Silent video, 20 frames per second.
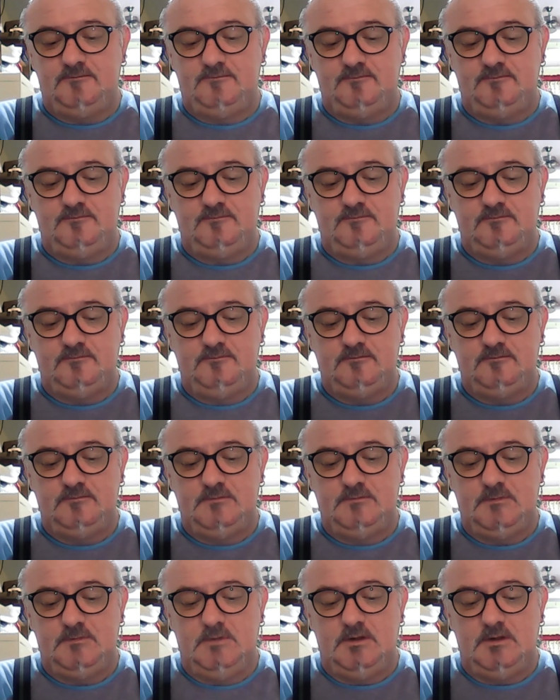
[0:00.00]

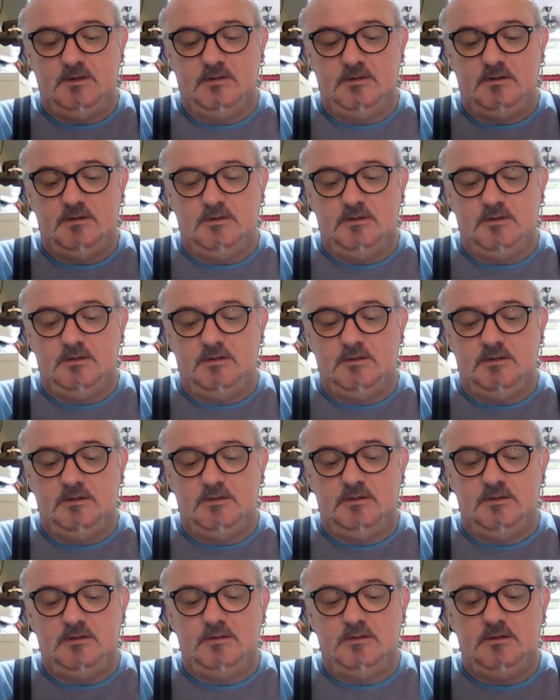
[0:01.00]

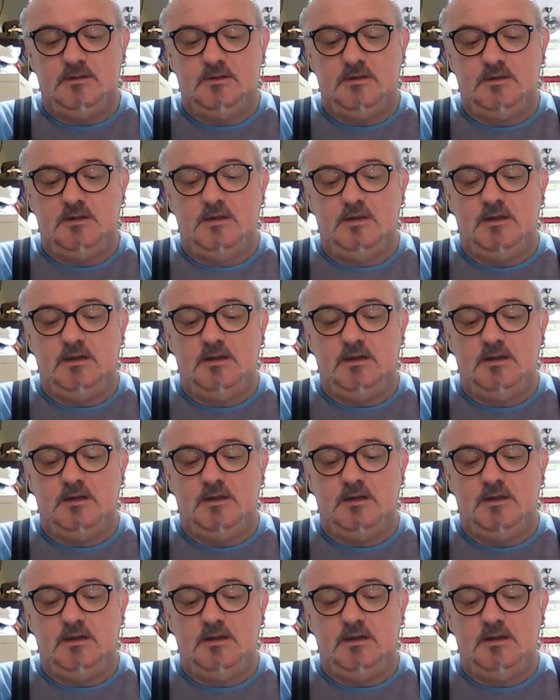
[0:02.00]
Nothing is said.